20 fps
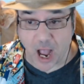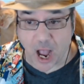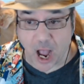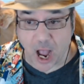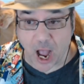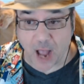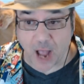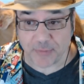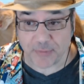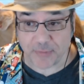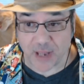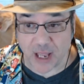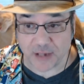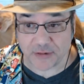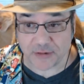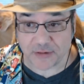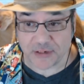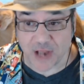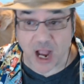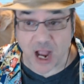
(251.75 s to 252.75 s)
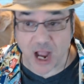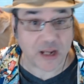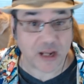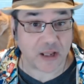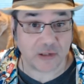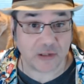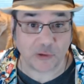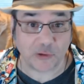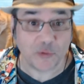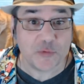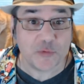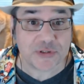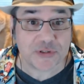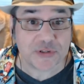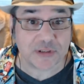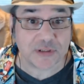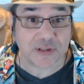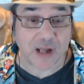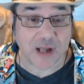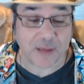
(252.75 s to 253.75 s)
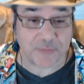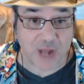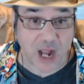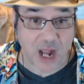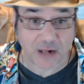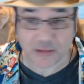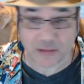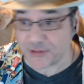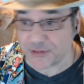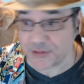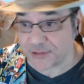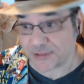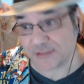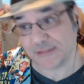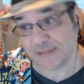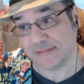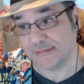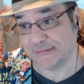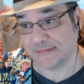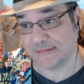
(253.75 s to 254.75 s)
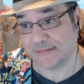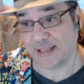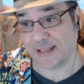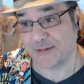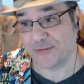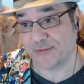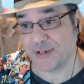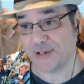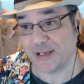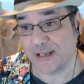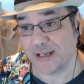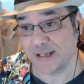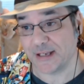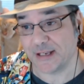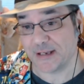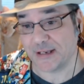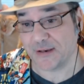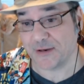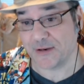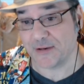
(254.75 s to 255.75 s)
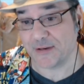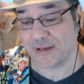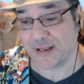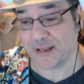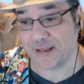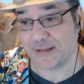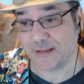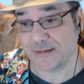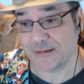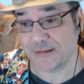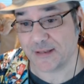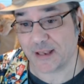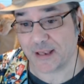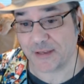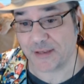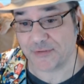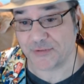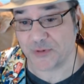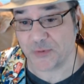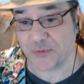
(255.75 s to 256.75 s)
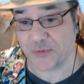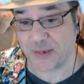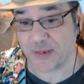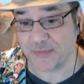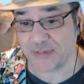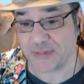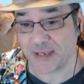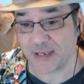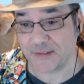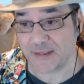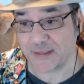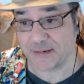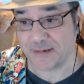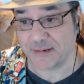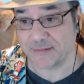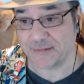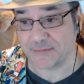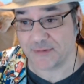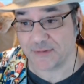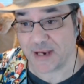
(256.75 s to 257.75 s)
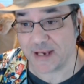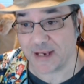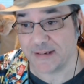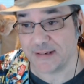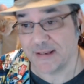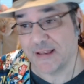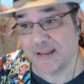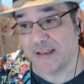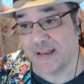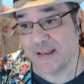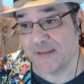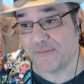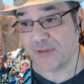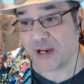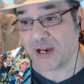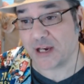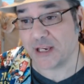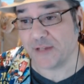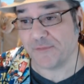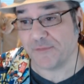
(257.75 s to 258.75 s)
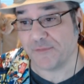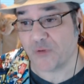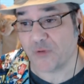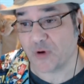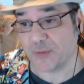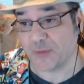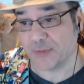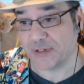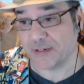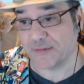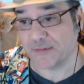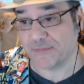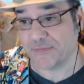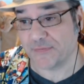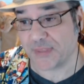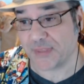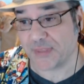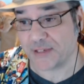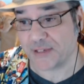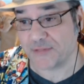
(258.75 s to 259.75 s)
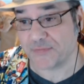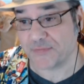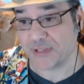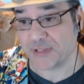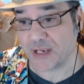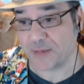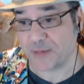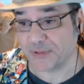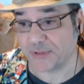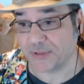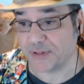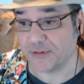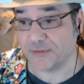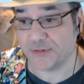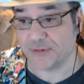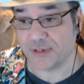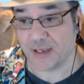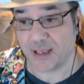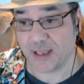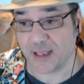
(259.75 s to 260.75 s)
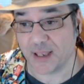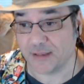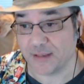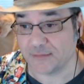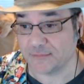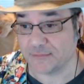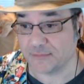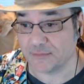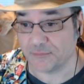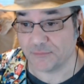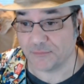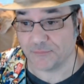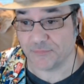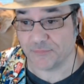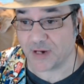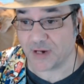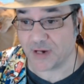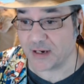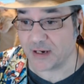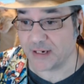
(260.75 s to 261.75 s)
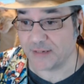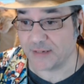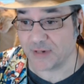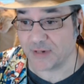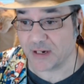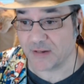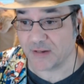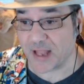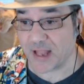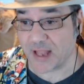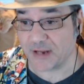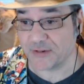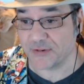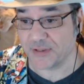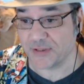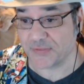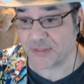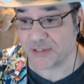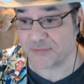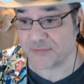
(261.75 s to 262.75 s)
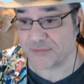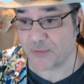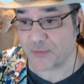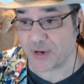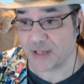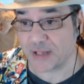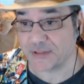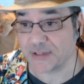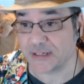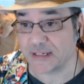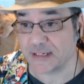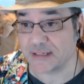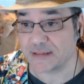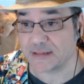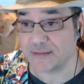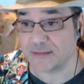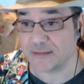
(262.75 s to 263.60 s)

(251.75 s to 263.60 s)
Obdoc Loser? I don't know. I assume I'm saying that right. Very informative. Thanks for the upload. Very, very glad to do it. Thanks for watching it.